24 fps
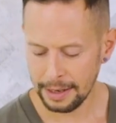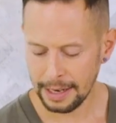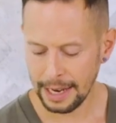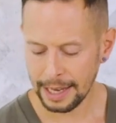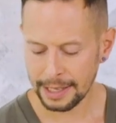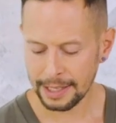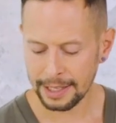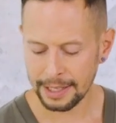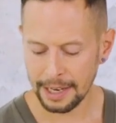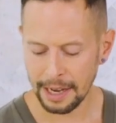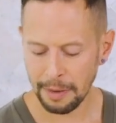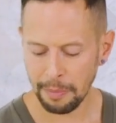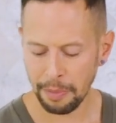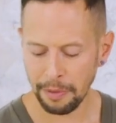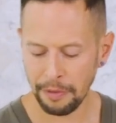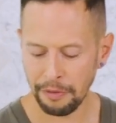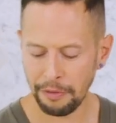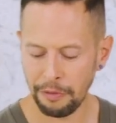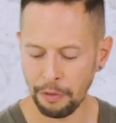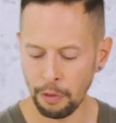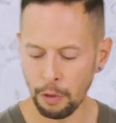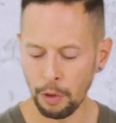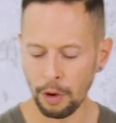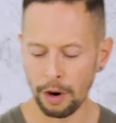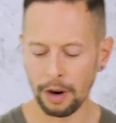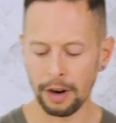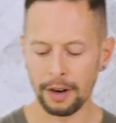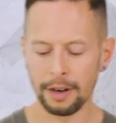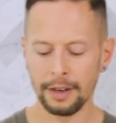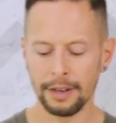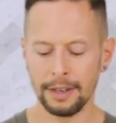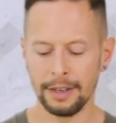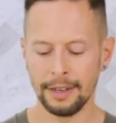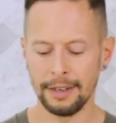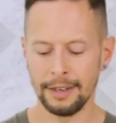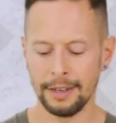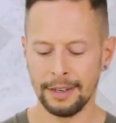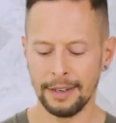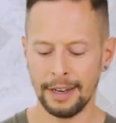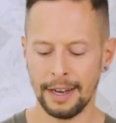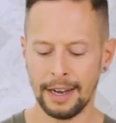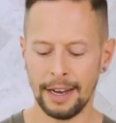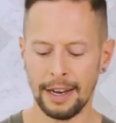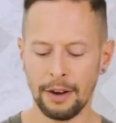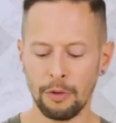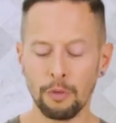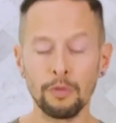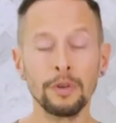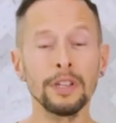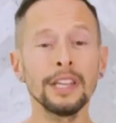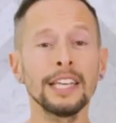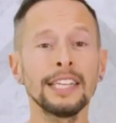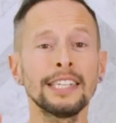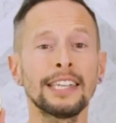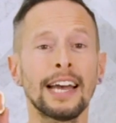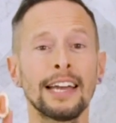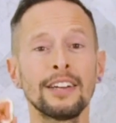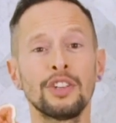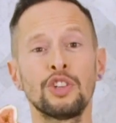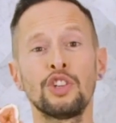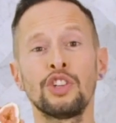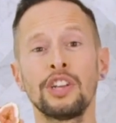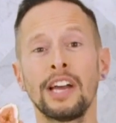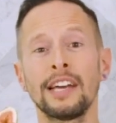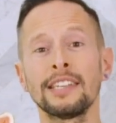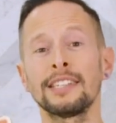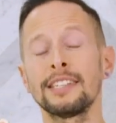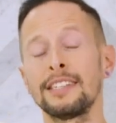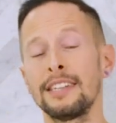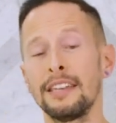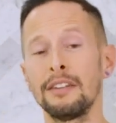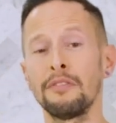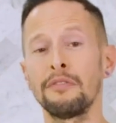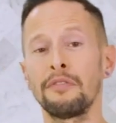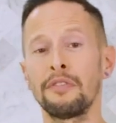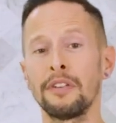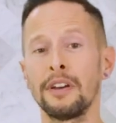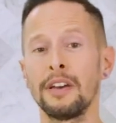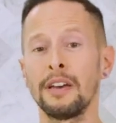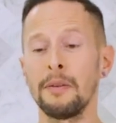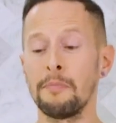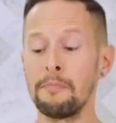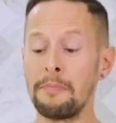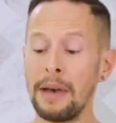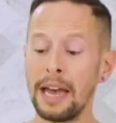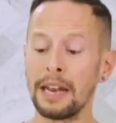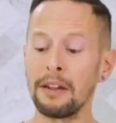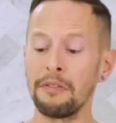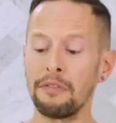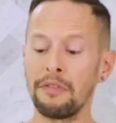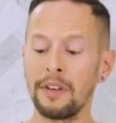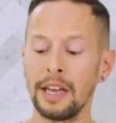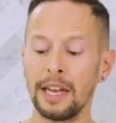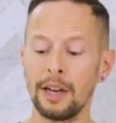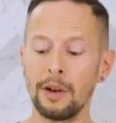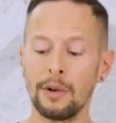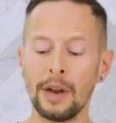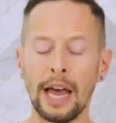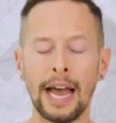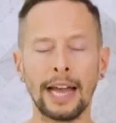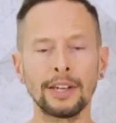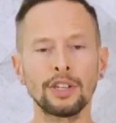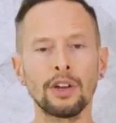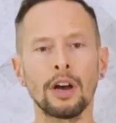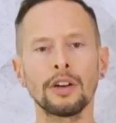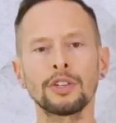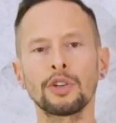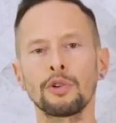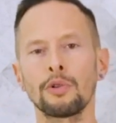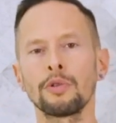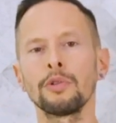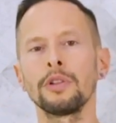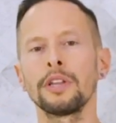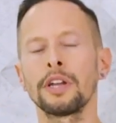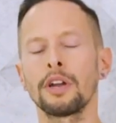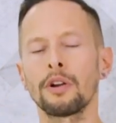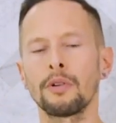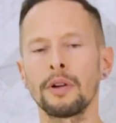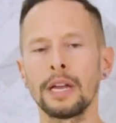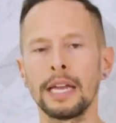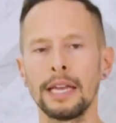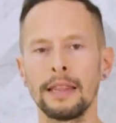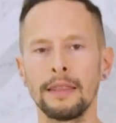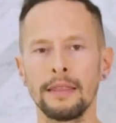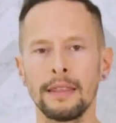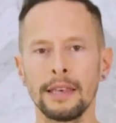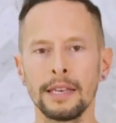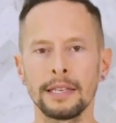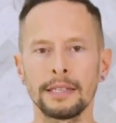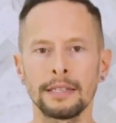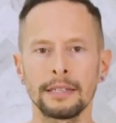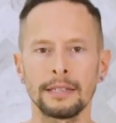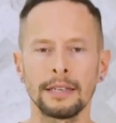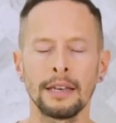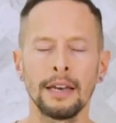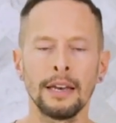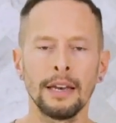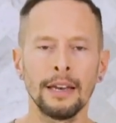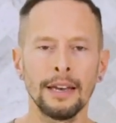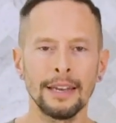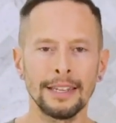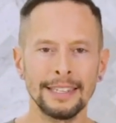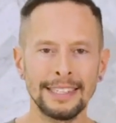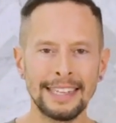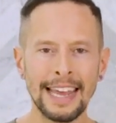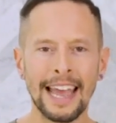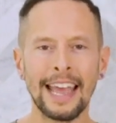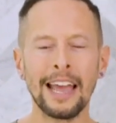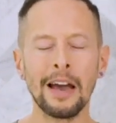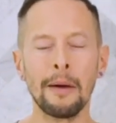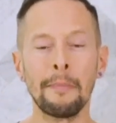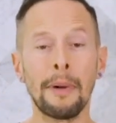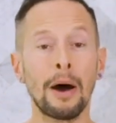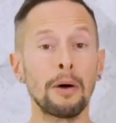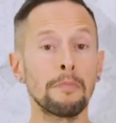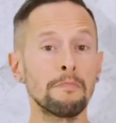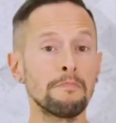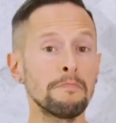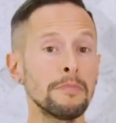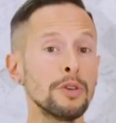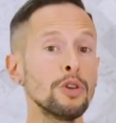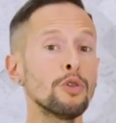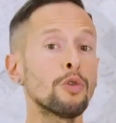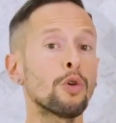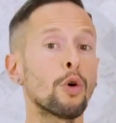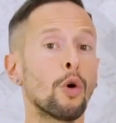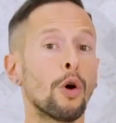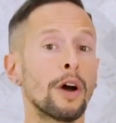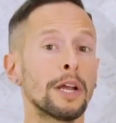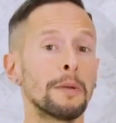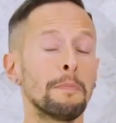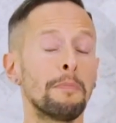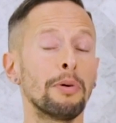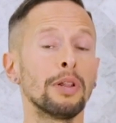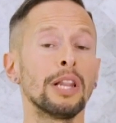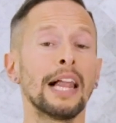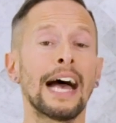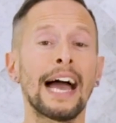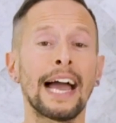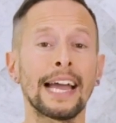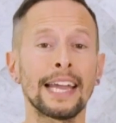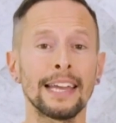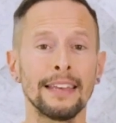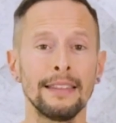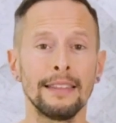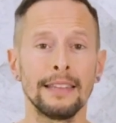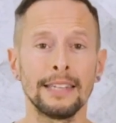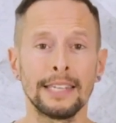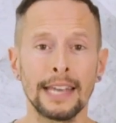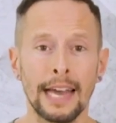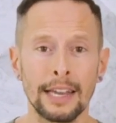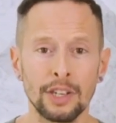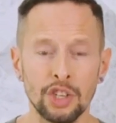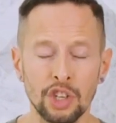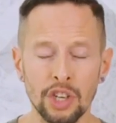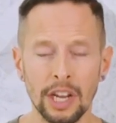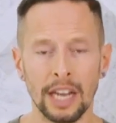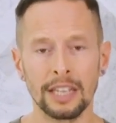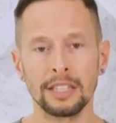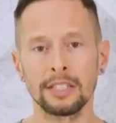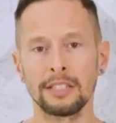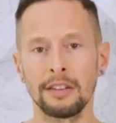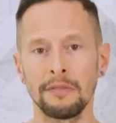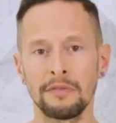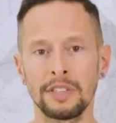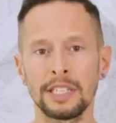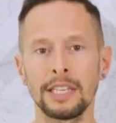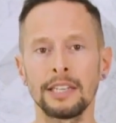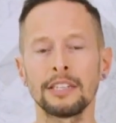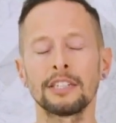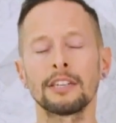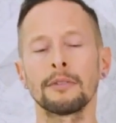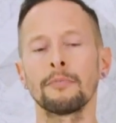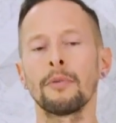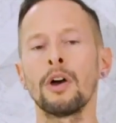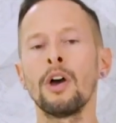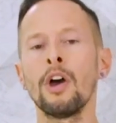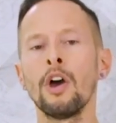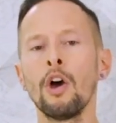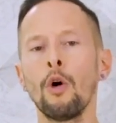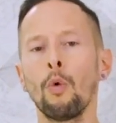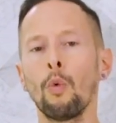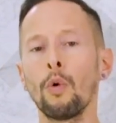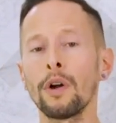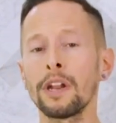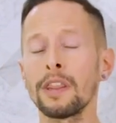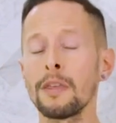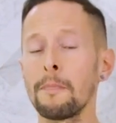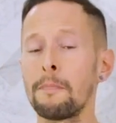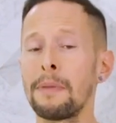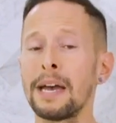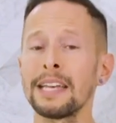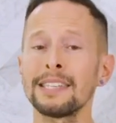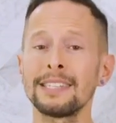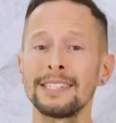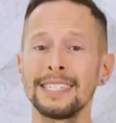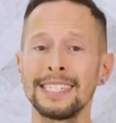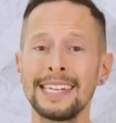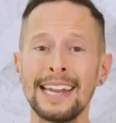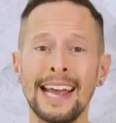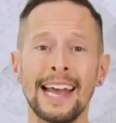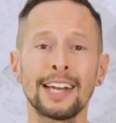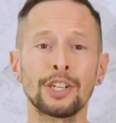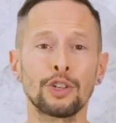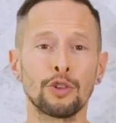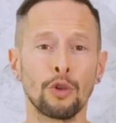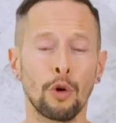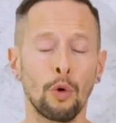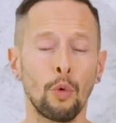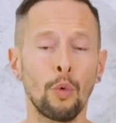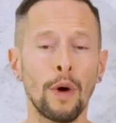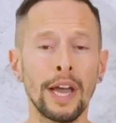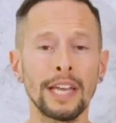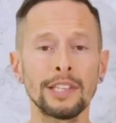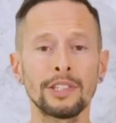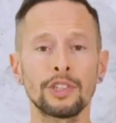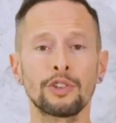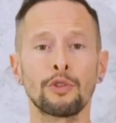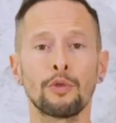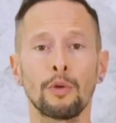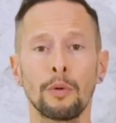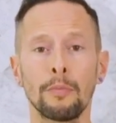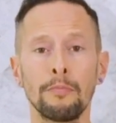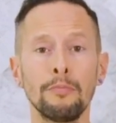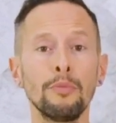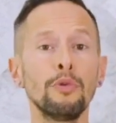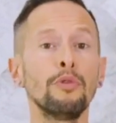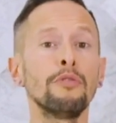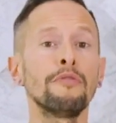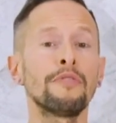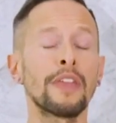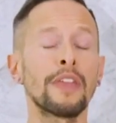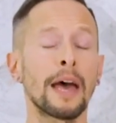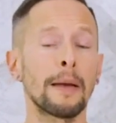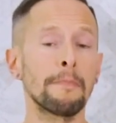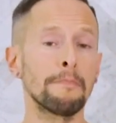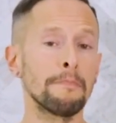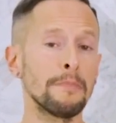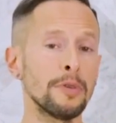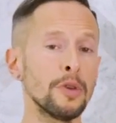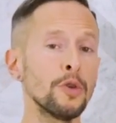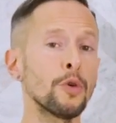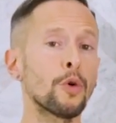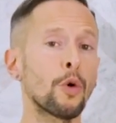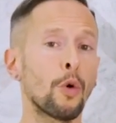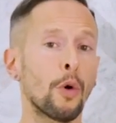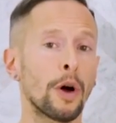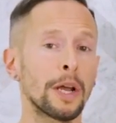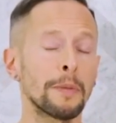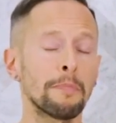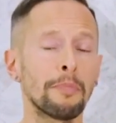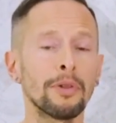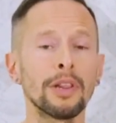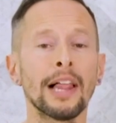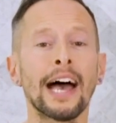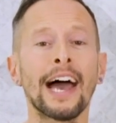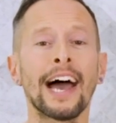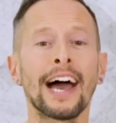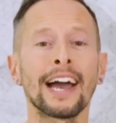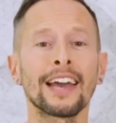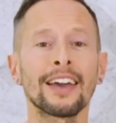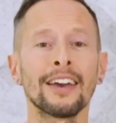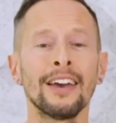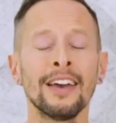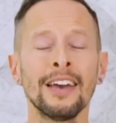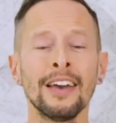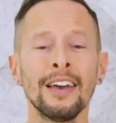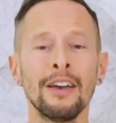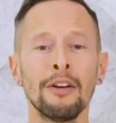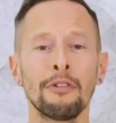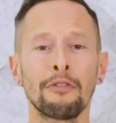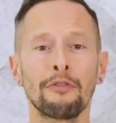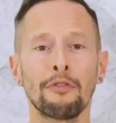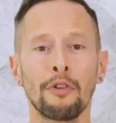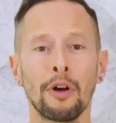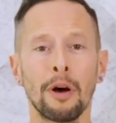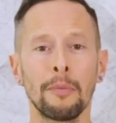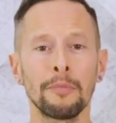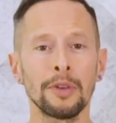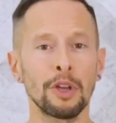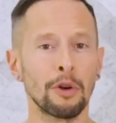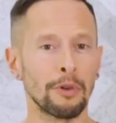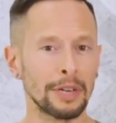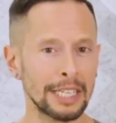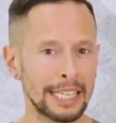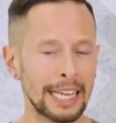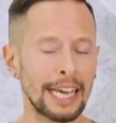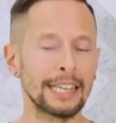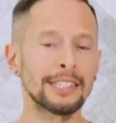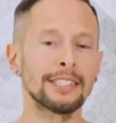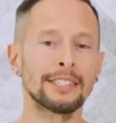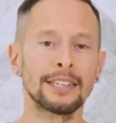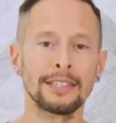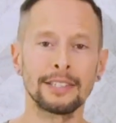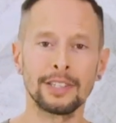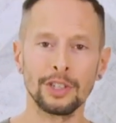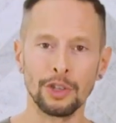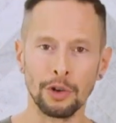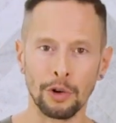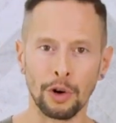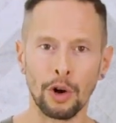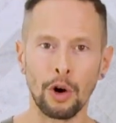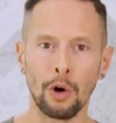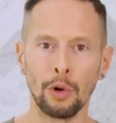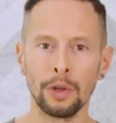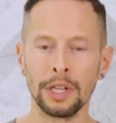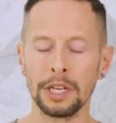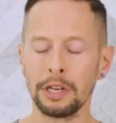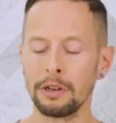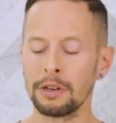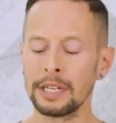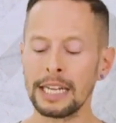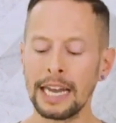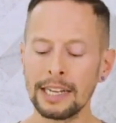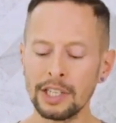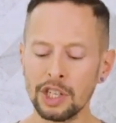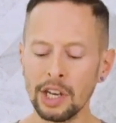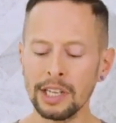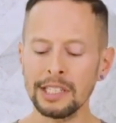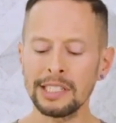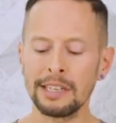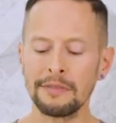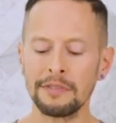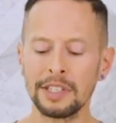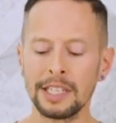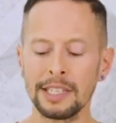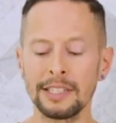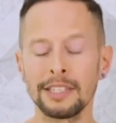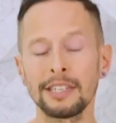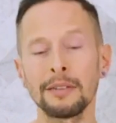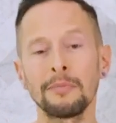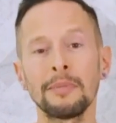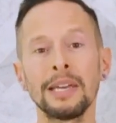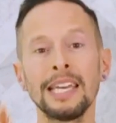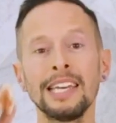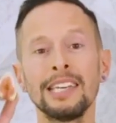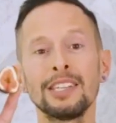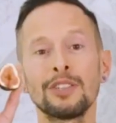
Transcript: Next up for uh, really digestive benefit. And I talked earlier in this day about mucoid plaque in the digestive system. One of the best natural ways to remove that mucoid plaque from your intestines and your colon, your digestive system,